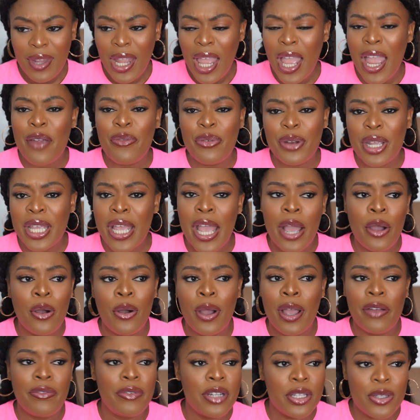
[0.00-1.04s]
every year
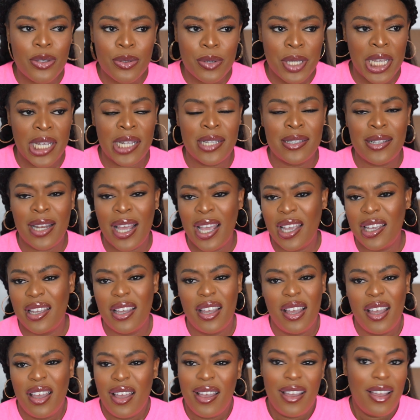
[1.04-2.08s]
or every 2 years. Like,
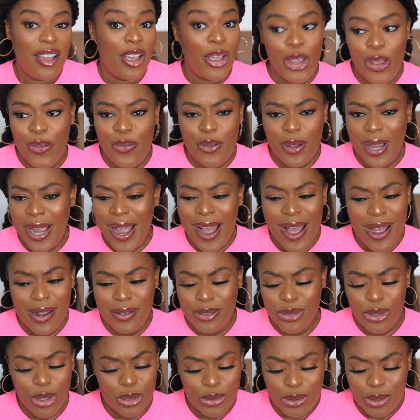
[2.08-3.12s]
if you
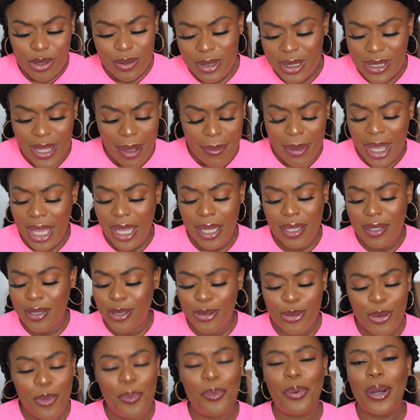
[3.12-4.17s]
can, just do it, I beg.
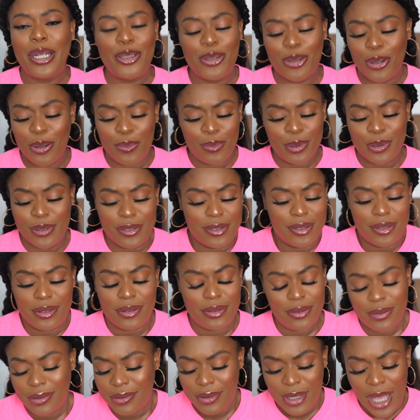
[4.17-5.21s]
No pressure, but
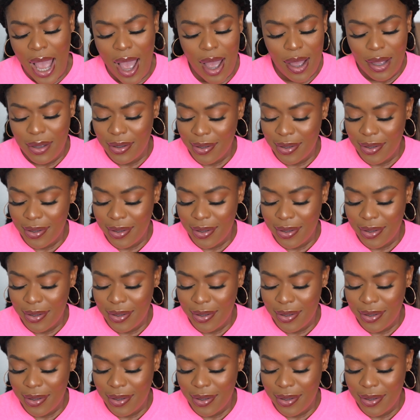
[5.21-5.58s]
yeah.